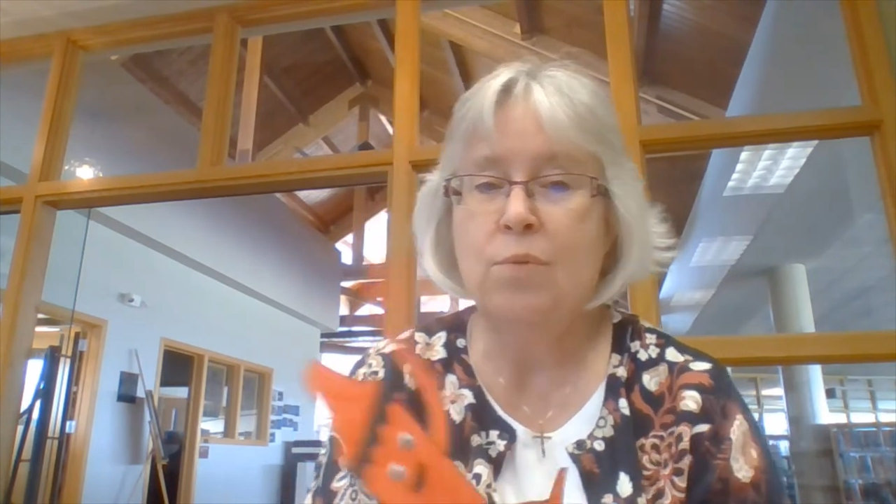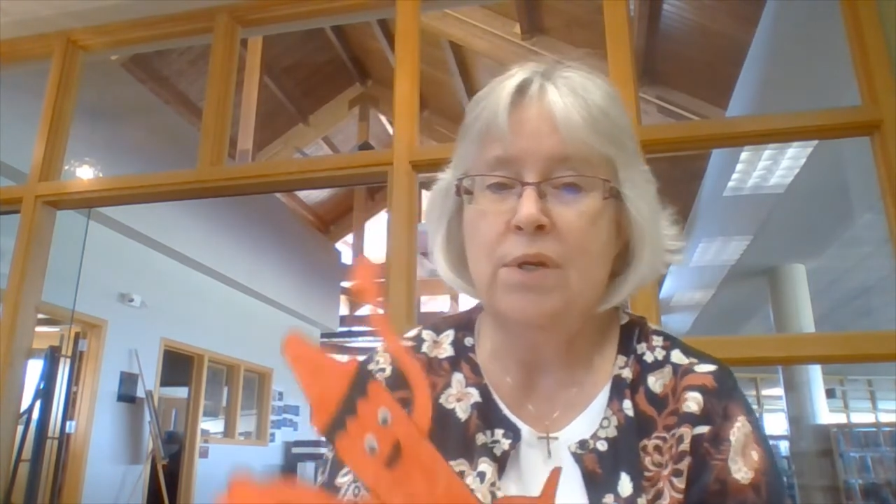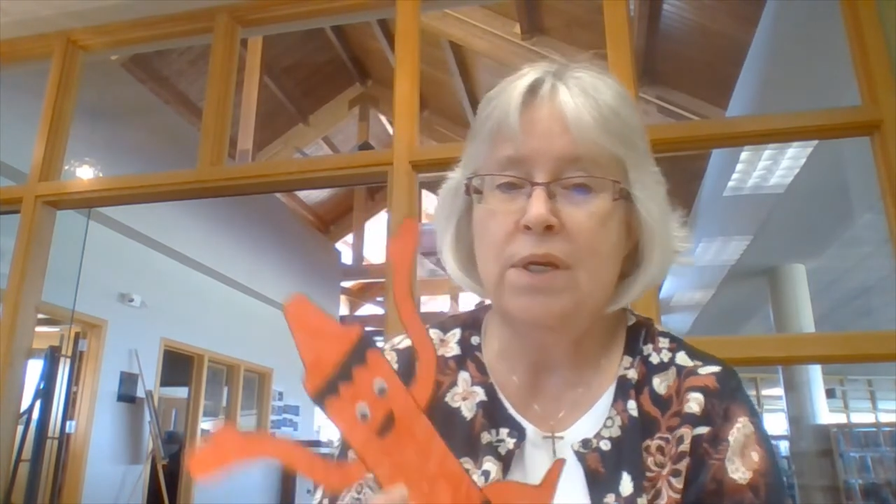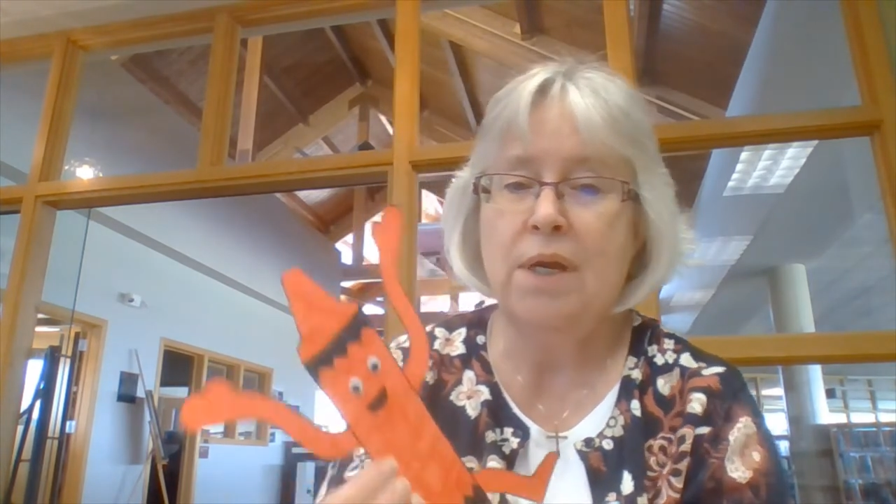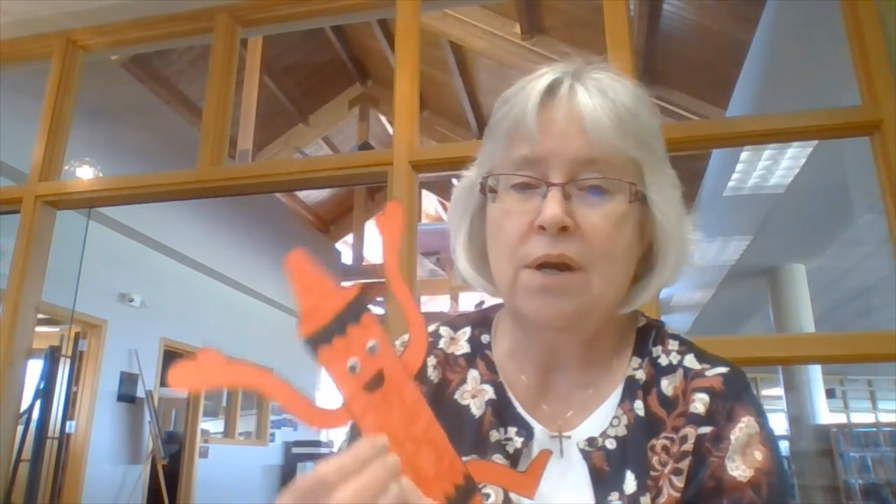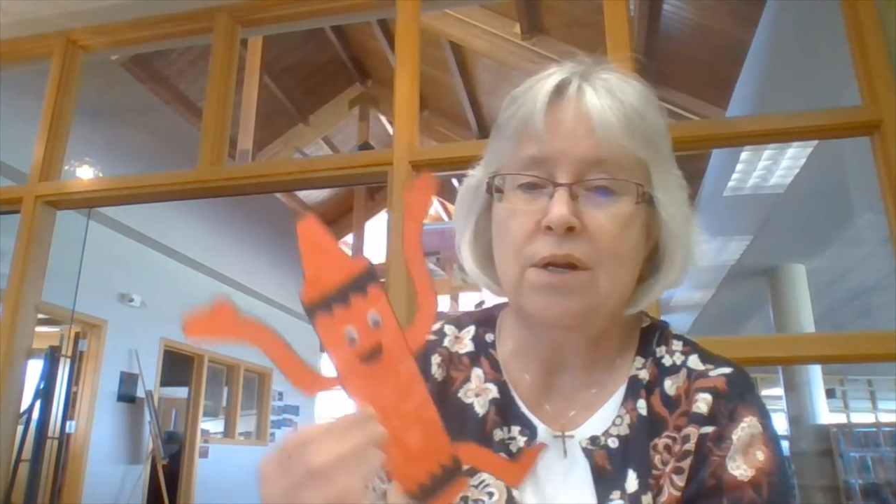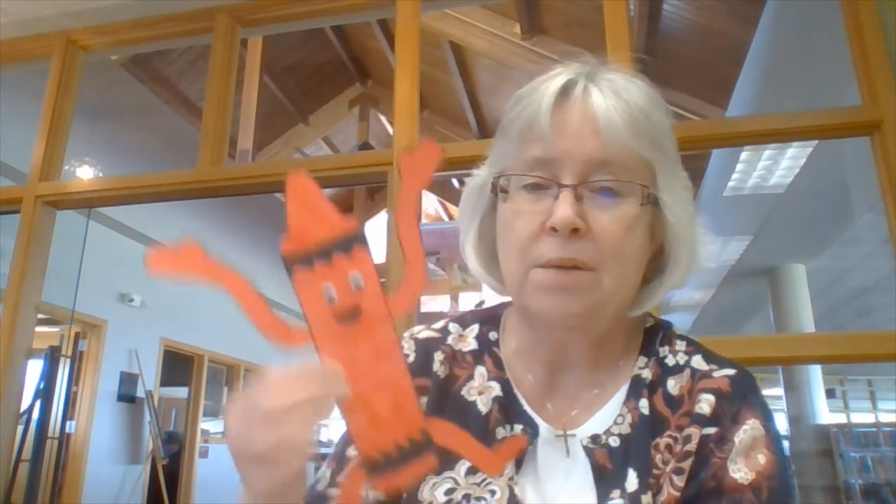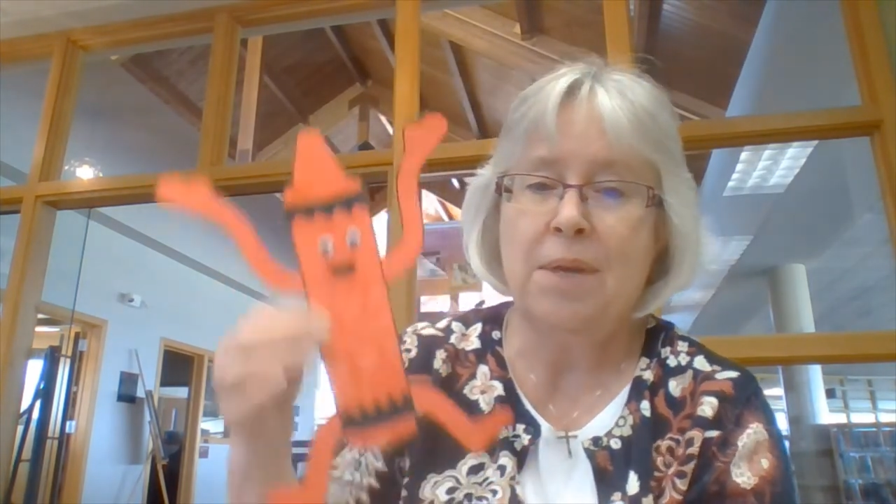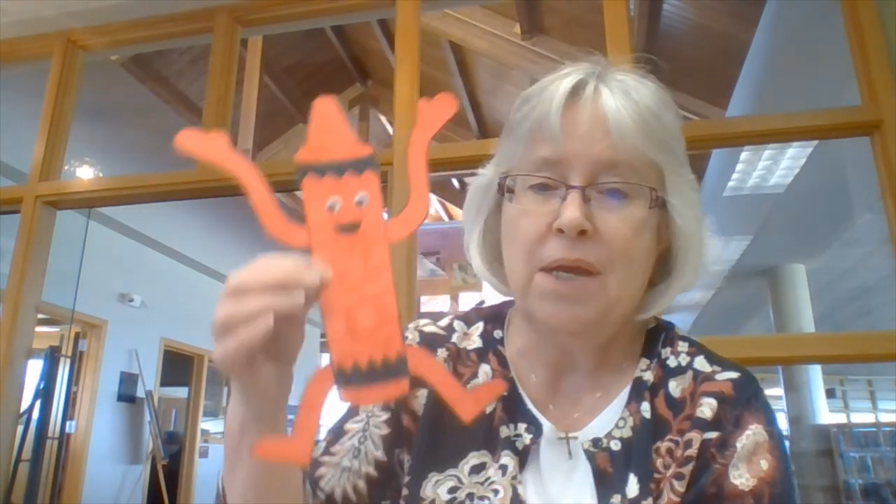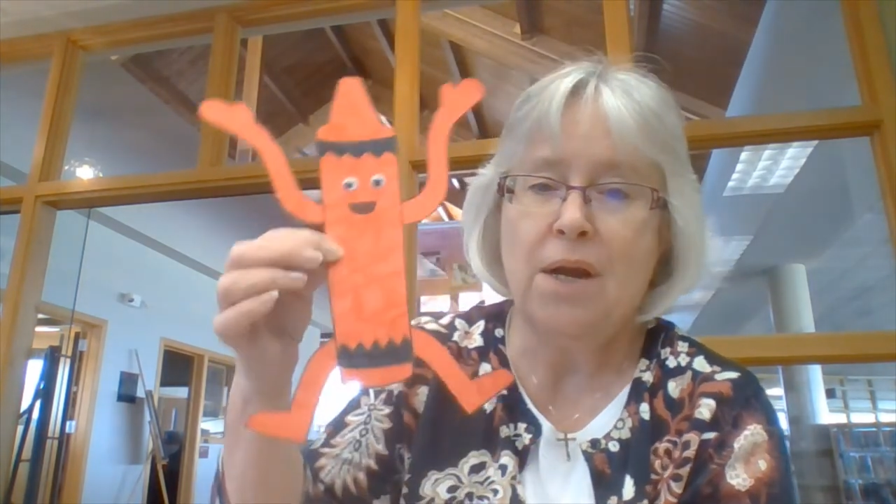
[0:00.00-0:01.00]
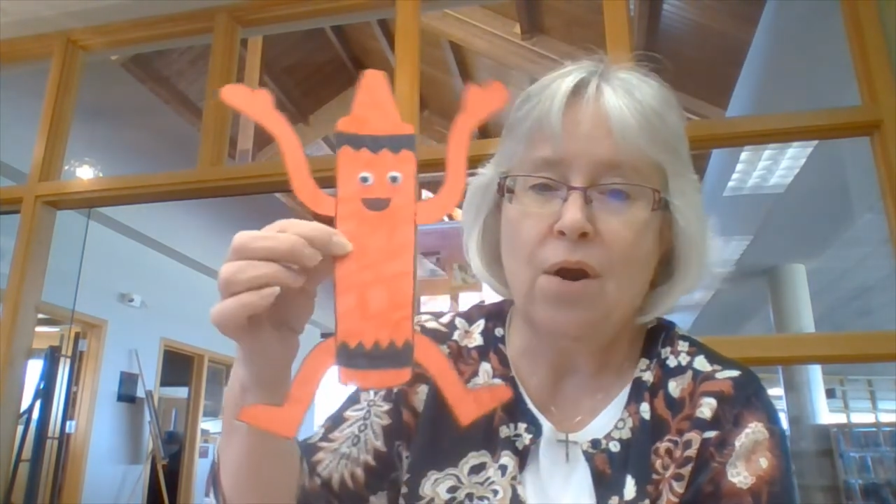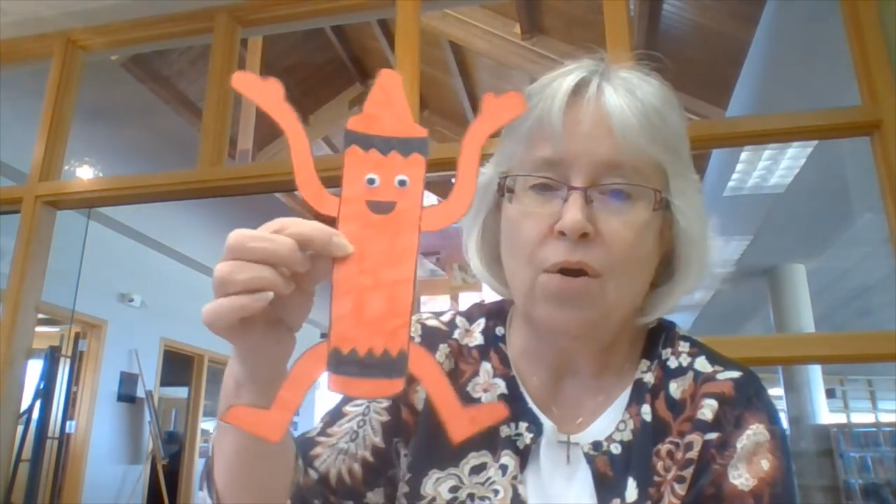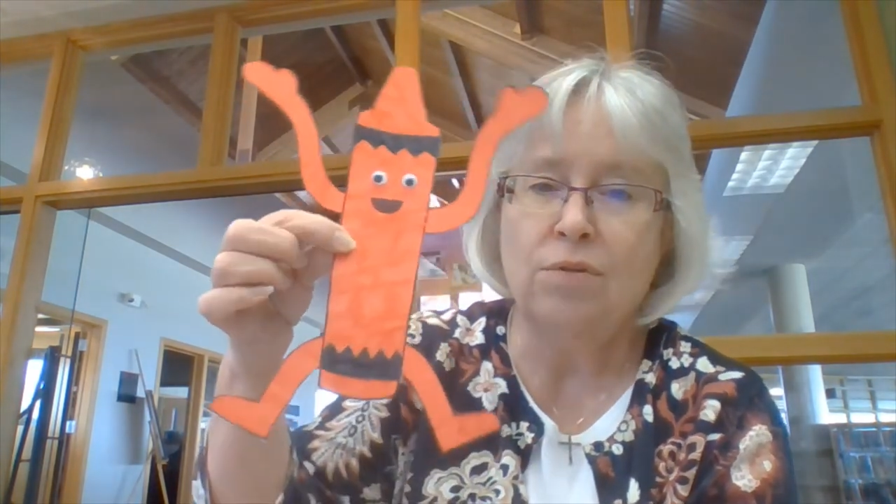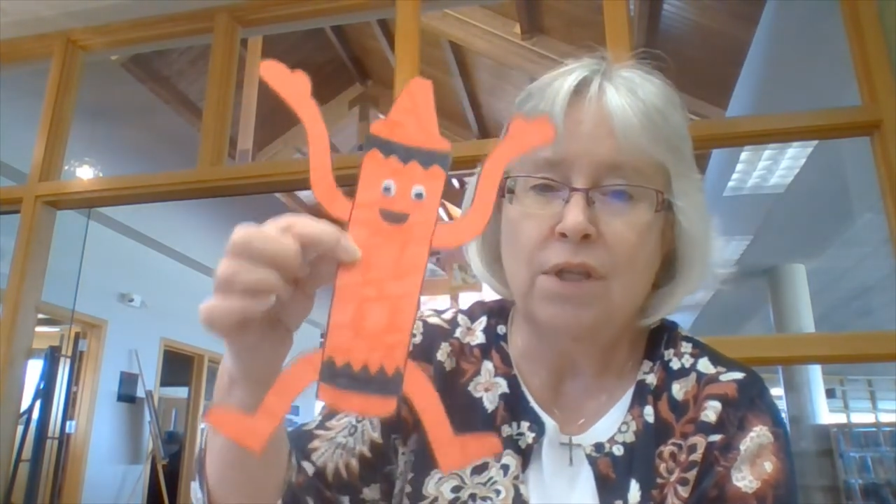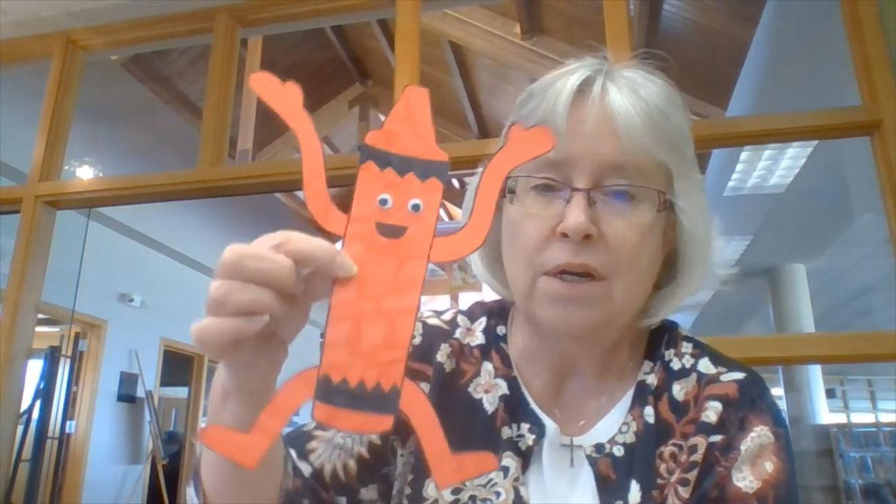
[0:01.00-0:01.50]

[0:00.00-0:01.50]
We are going to make our own